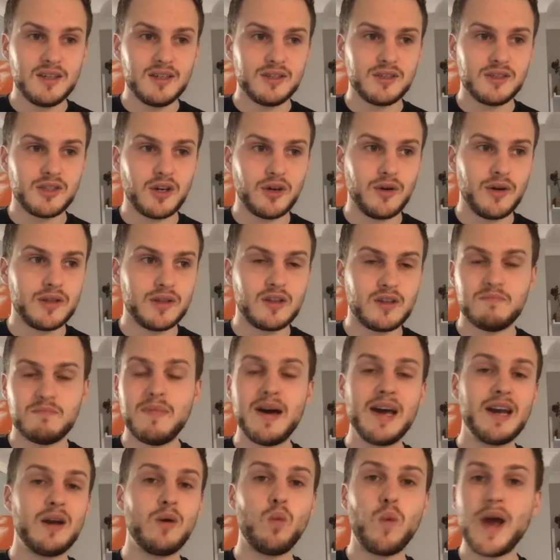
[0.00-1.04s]
So it doesn't
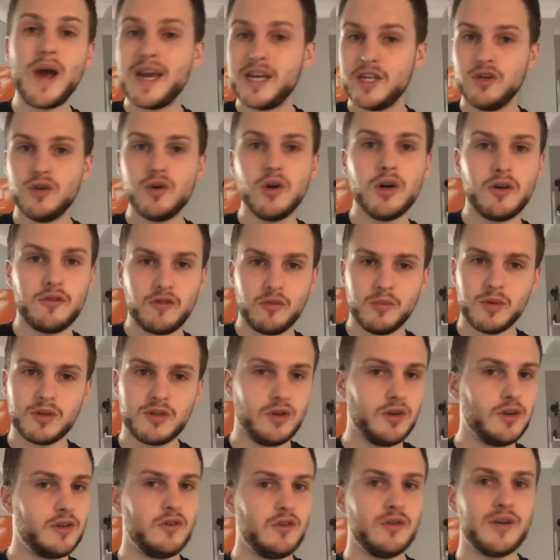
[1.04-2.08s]
matter where you got it from, as
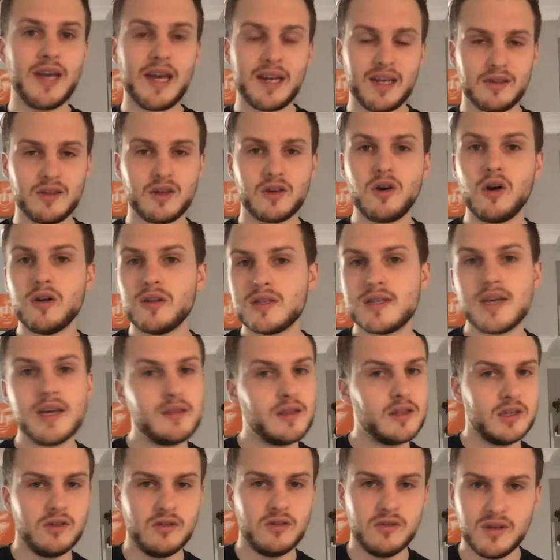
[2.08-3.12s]
long as you're getting the content
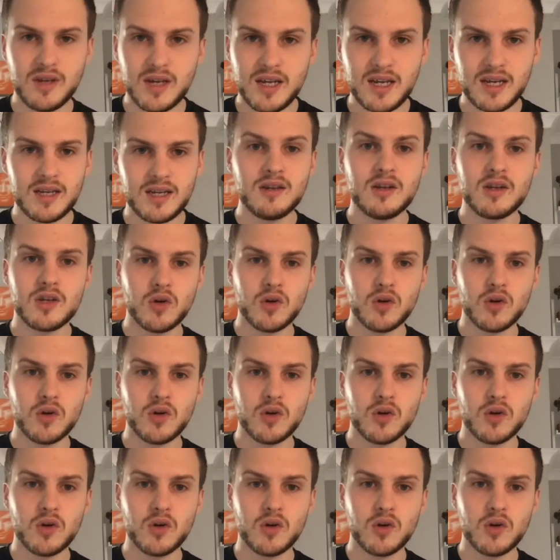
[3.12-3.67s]
that you need,